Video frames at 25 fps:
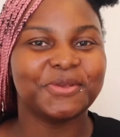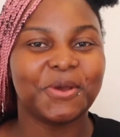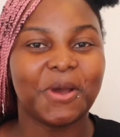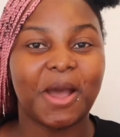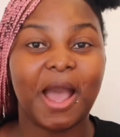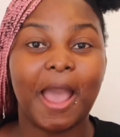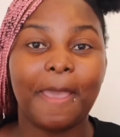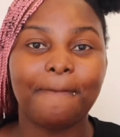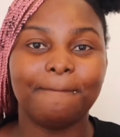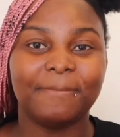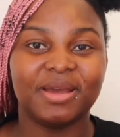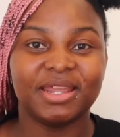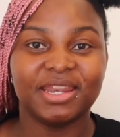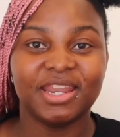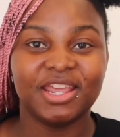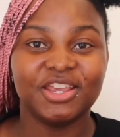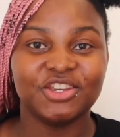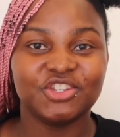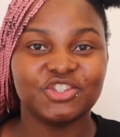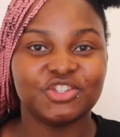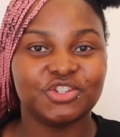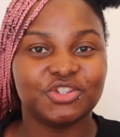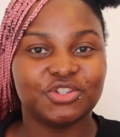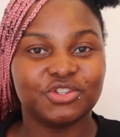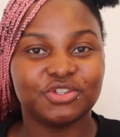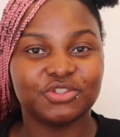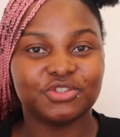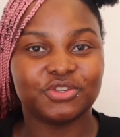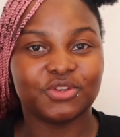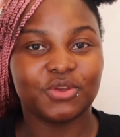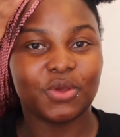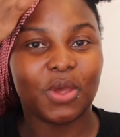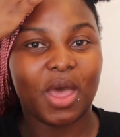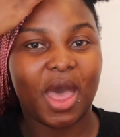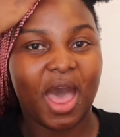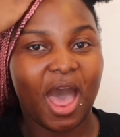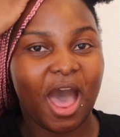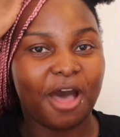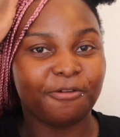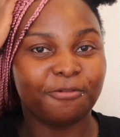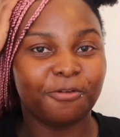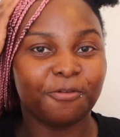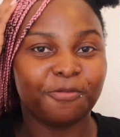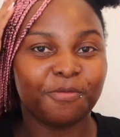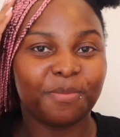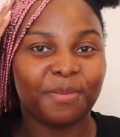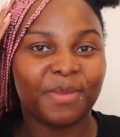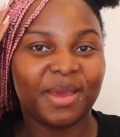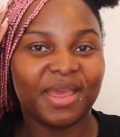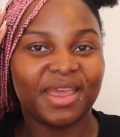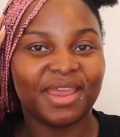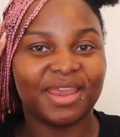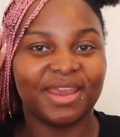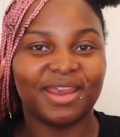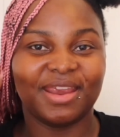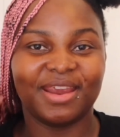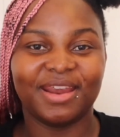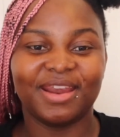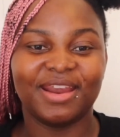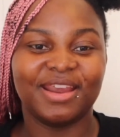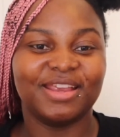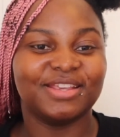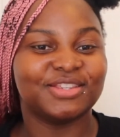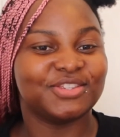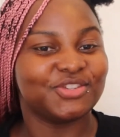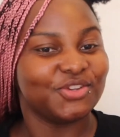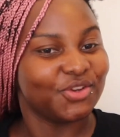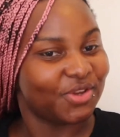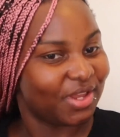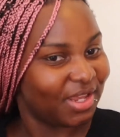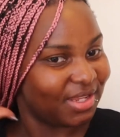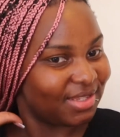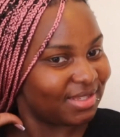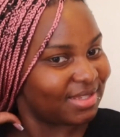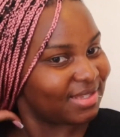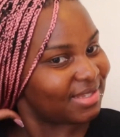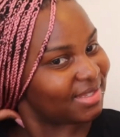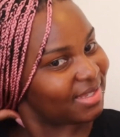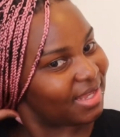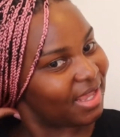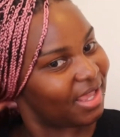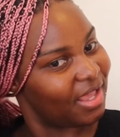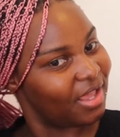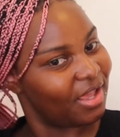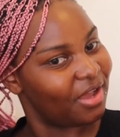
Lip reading: I managed to do half of my hair, as you can see.